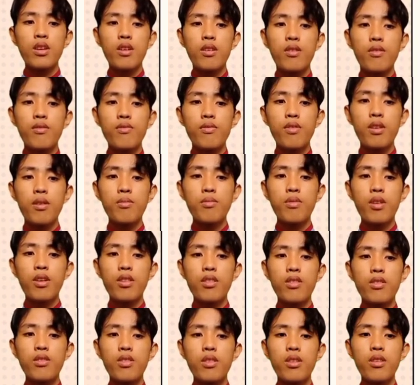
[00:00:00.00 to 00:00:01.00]
from a
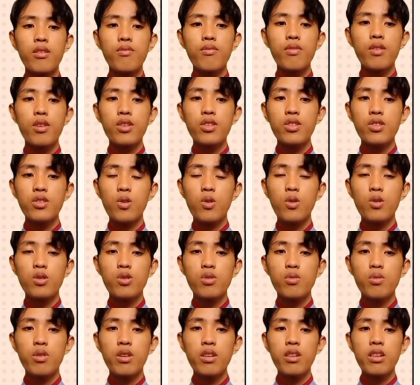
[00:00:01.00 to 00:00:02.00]
diverse
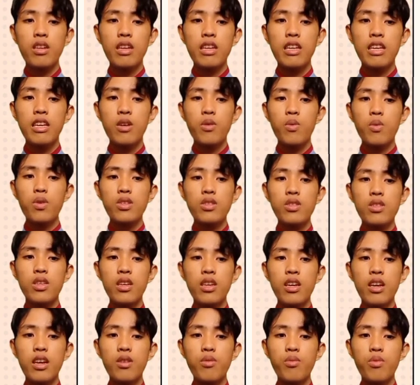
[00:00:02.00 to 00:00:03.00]
cultural, linguistic,
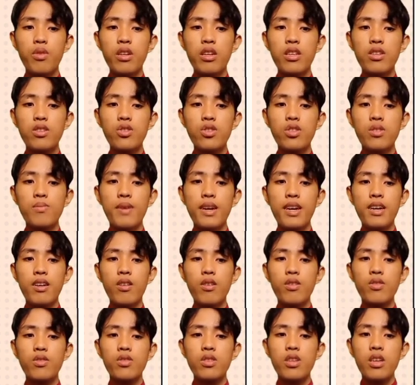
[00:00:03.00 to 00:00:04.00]
and religious
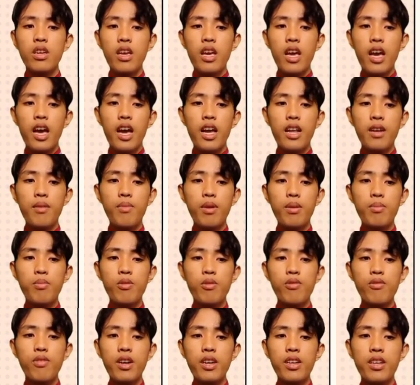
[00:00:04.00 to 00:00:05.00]
backgrounds, and by
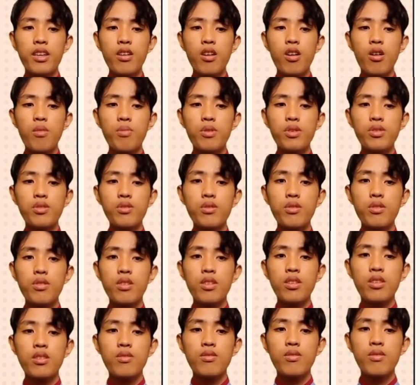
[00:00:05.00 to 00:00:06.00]
providing
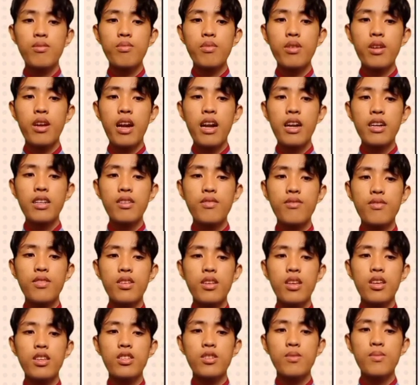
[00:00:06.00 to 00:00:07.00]
opportunities from their active
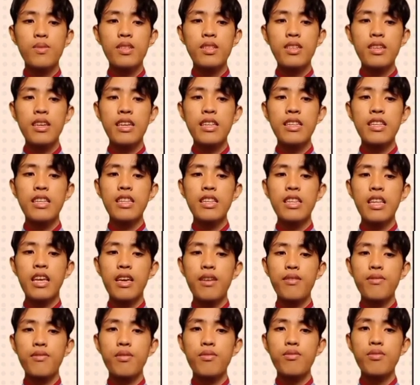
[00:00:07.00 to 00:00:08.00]
engagement in the life
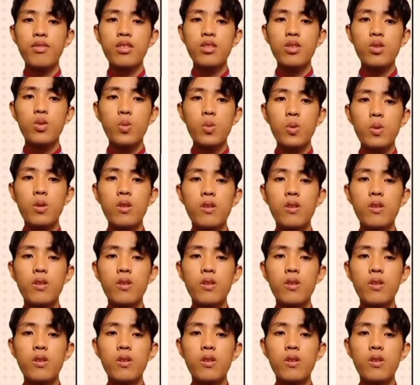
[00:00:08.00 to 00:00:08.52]
of the school.